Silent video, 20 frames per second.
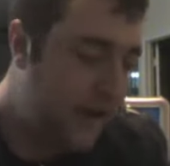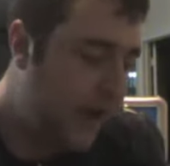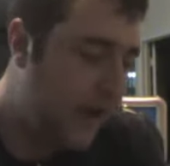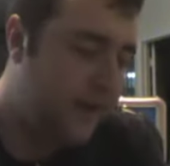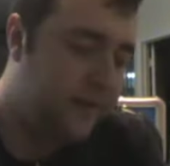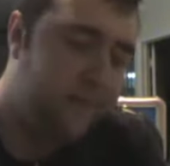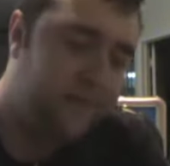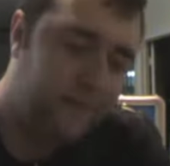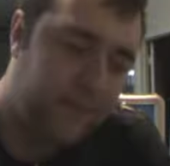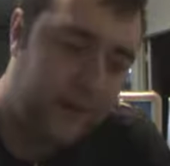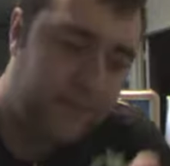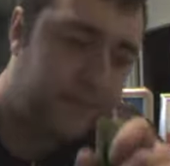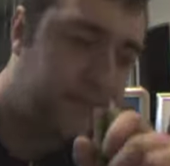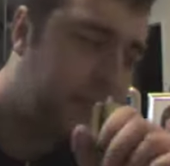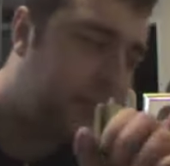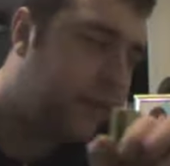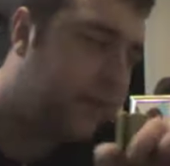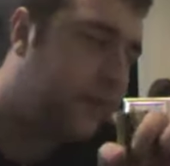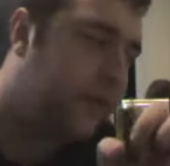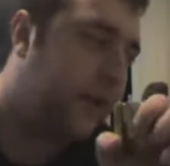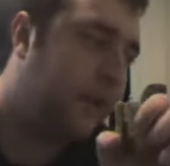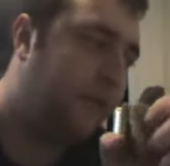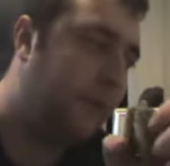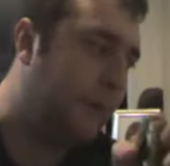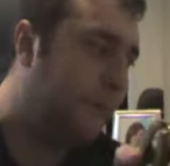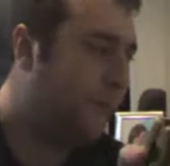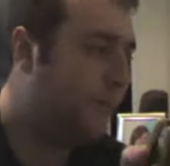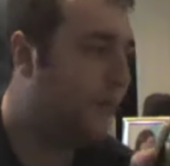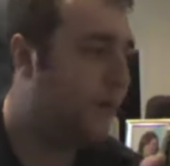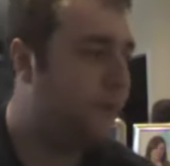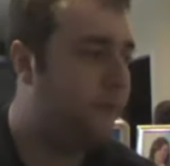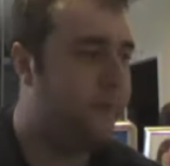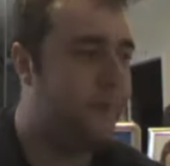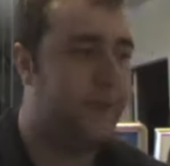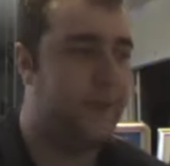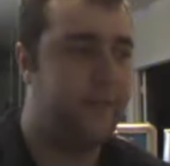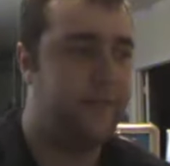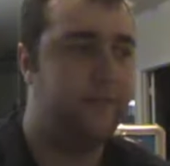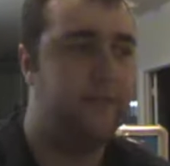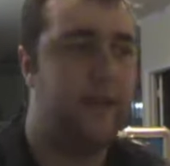And I'm telling you, at one point where
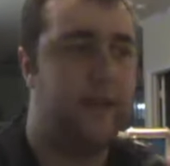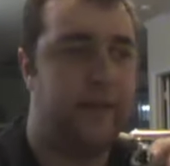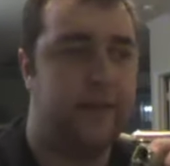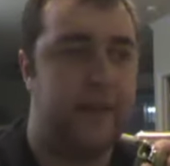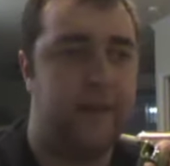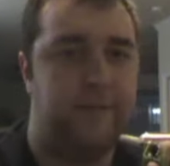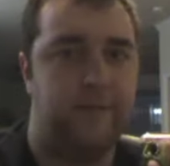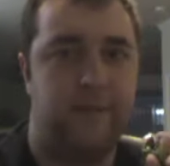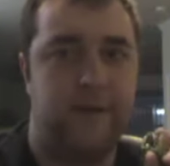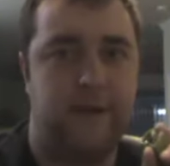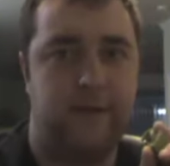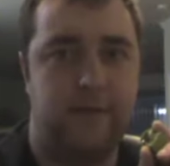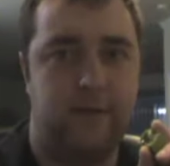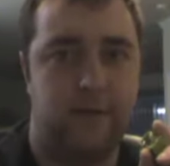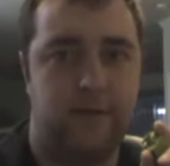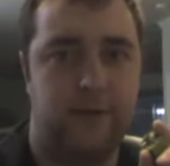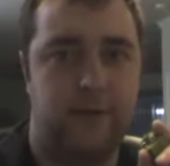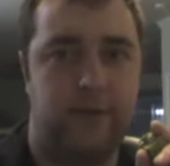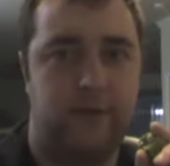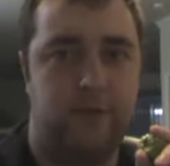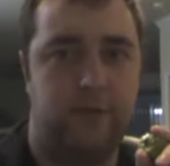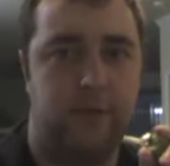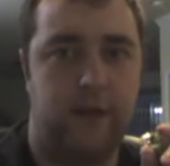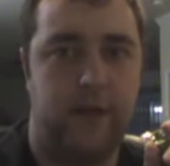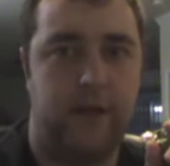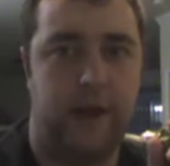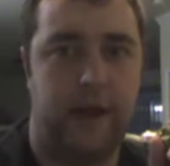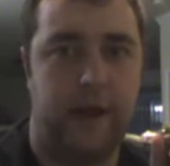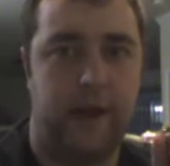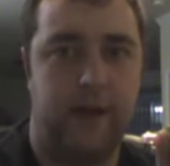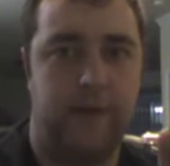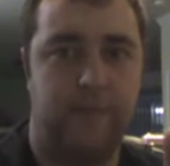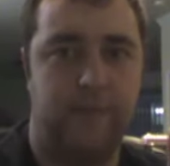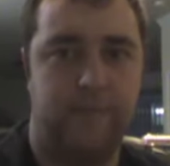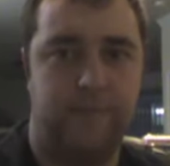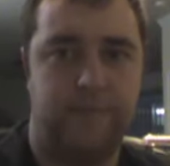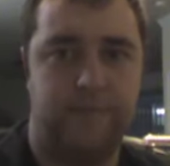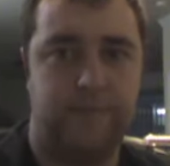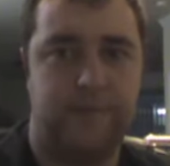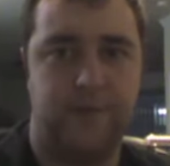they definitely turn into like
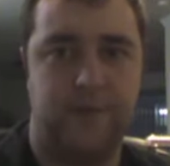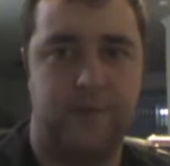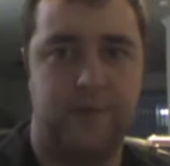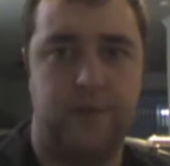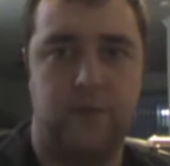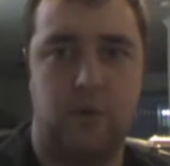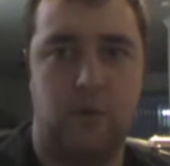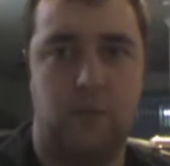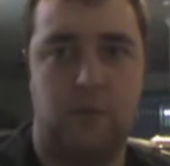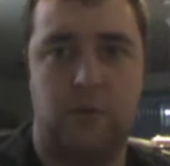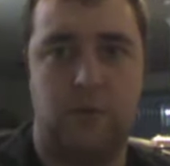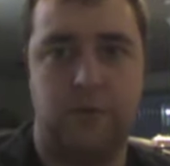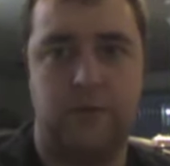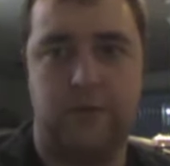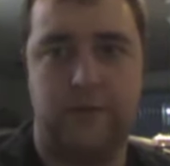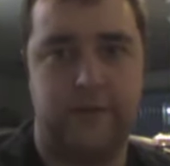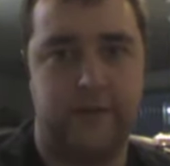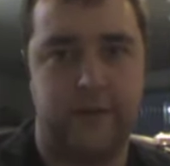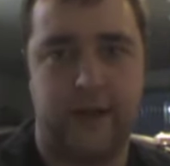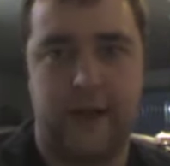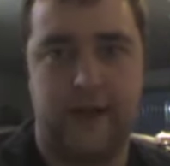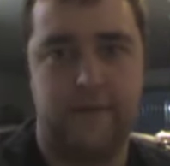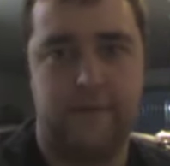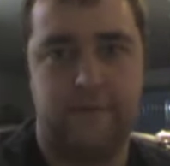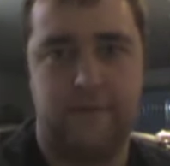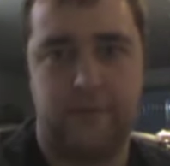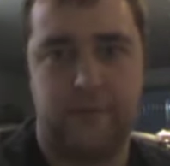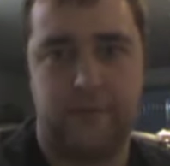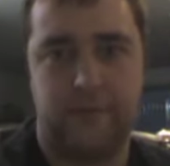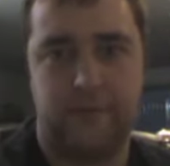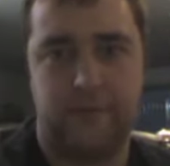a normal life with a